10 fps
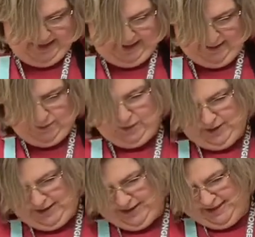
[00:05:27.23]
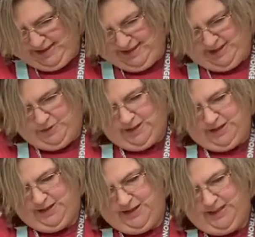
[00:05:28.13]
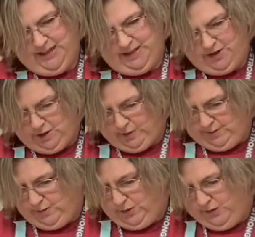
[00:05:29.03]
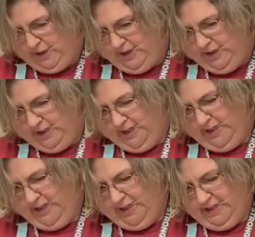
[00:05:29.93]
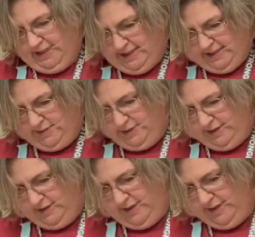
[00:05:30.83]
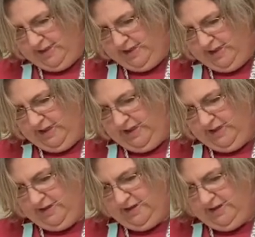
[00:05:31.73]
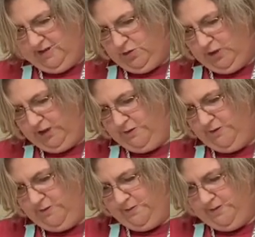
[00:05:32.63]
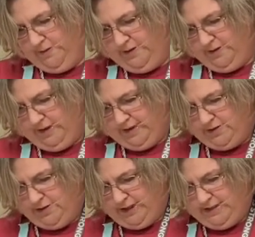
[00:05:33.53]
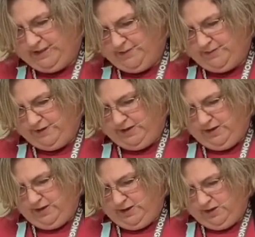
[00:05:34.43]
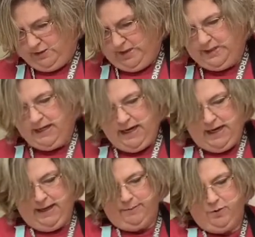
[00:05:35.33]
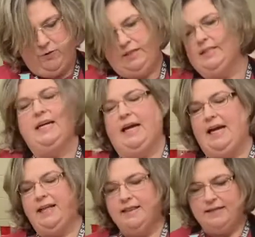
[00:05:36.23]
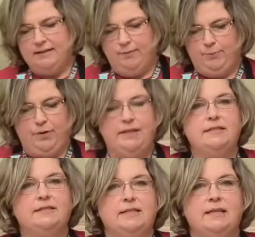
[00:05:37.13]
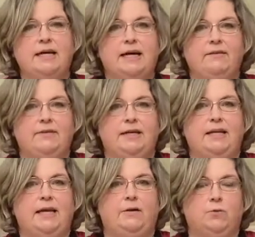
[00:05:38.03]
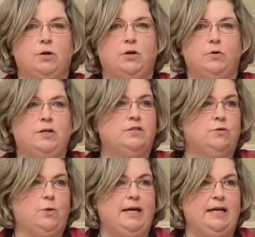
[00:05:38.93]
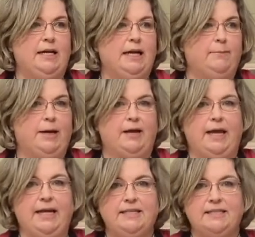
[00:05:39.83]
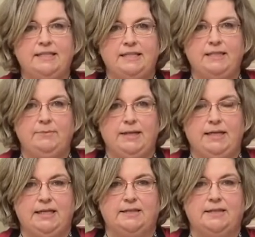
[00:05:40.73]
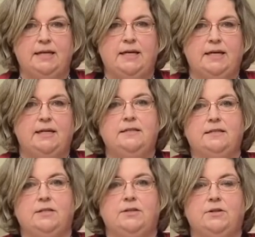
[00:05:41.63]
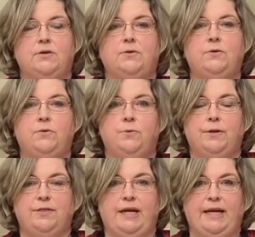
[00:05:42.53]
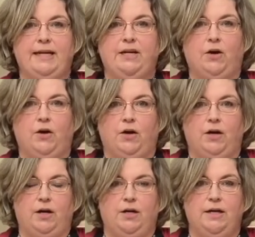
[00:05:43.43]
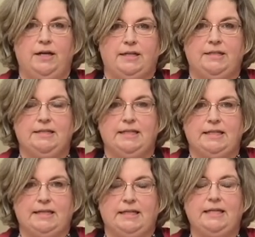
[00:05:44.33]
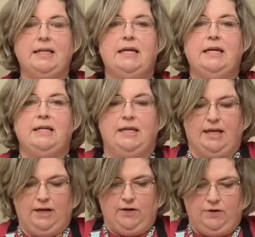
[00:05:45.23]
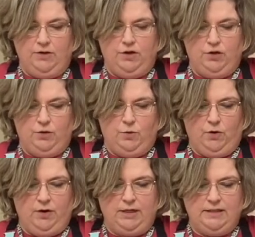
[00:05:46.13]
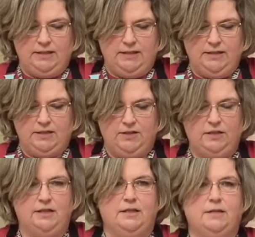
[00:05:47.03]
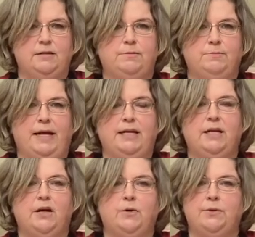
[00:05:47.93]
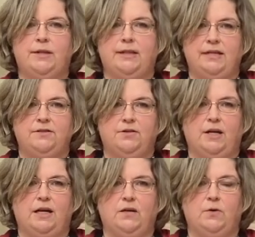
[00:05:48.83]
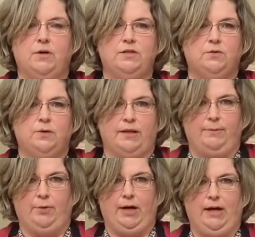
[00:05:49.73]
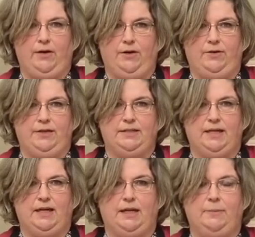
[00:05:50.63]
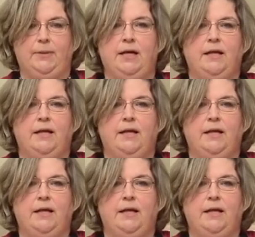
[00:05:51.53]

I'm going to go in here and get a little bit more to add to this one. 12. So that's great. All right, I'm going to add this, put this in the oven, and we're going to wait about 8 to 10 minutes until they are done. Now, you want to make note that these are not going to really brown on the top.